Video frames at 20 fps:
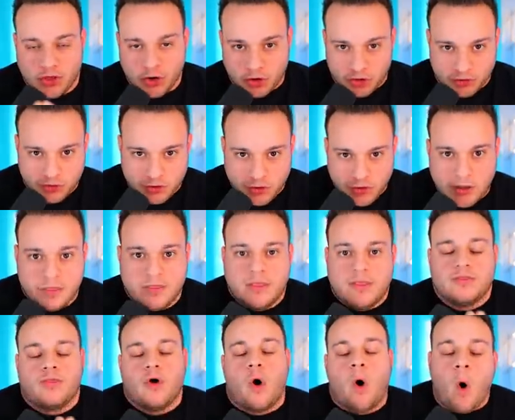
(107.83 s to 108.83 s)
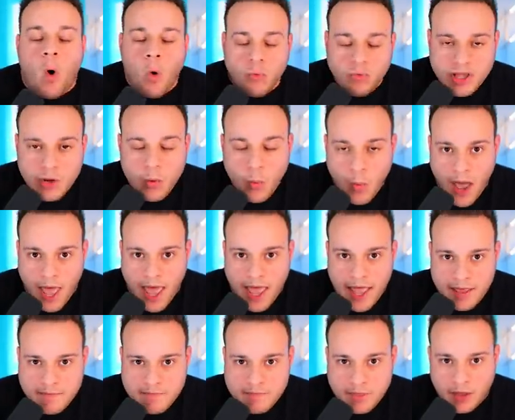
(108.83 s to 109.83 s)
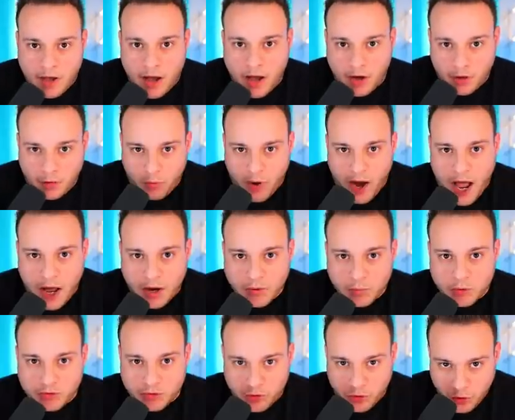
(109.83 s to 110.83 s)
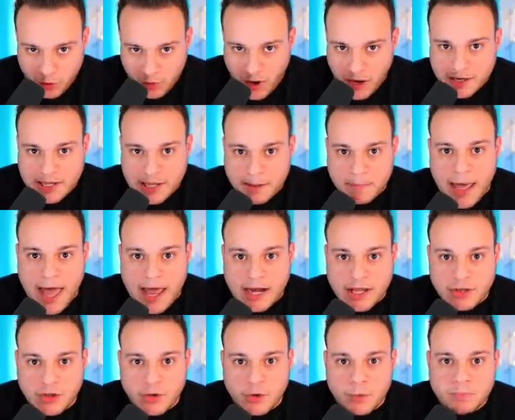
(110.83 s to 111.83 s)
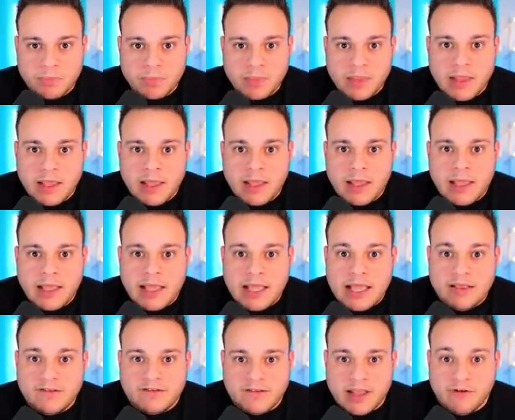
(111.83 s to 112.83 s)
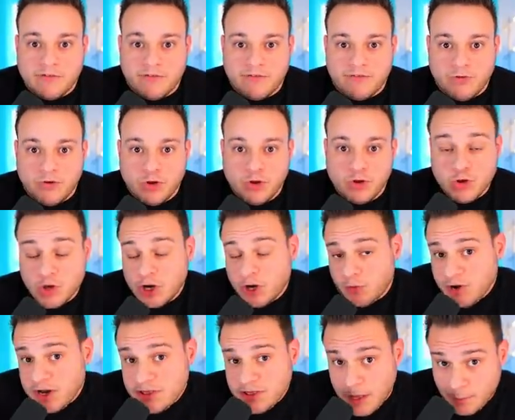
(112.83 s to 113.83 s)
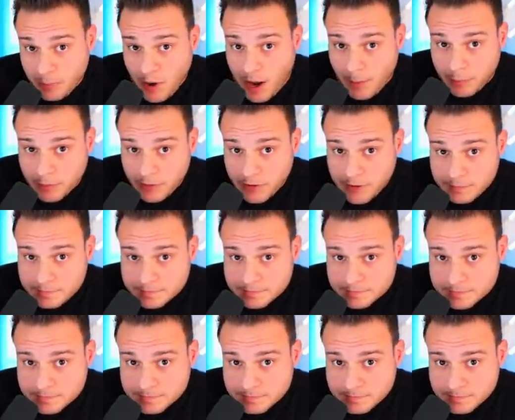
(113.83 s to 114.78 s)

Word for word: there's the only way a crowd will turn around and get mad at you is if you didn't read them properly.